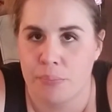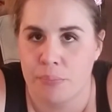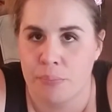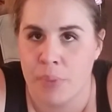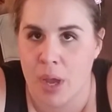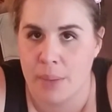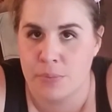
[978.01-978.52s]

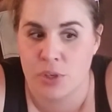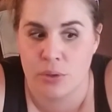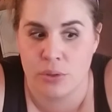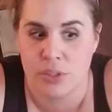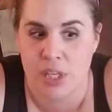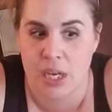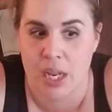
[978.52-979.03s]

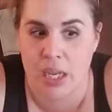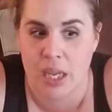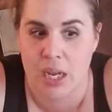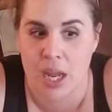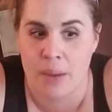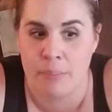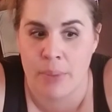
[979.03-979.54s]
popsicles and I
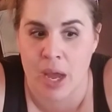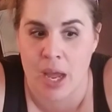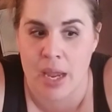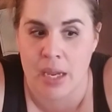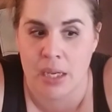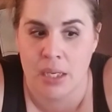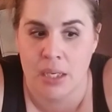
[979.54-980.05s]
cannot
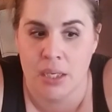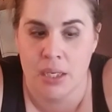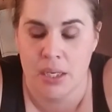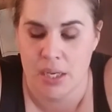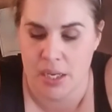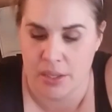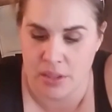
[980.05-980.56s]
buy
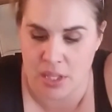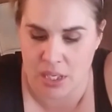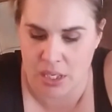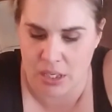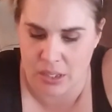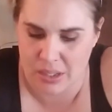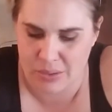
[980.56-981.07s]

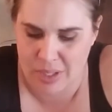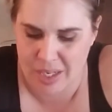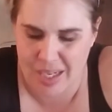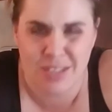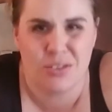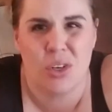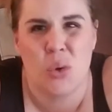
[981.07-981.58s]
the I
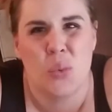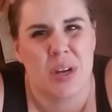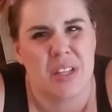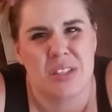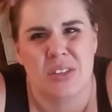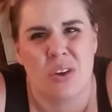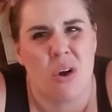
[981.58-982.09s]
don't know what
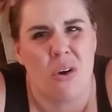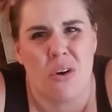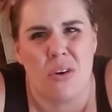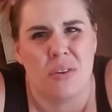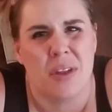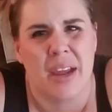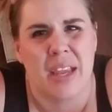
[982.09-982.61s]
it's
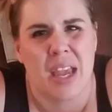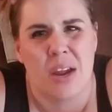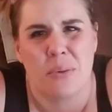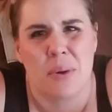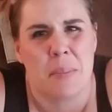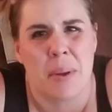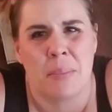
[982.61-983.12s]
called. I can't
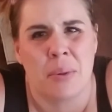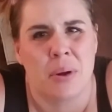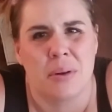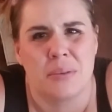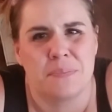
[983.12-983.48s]
remember.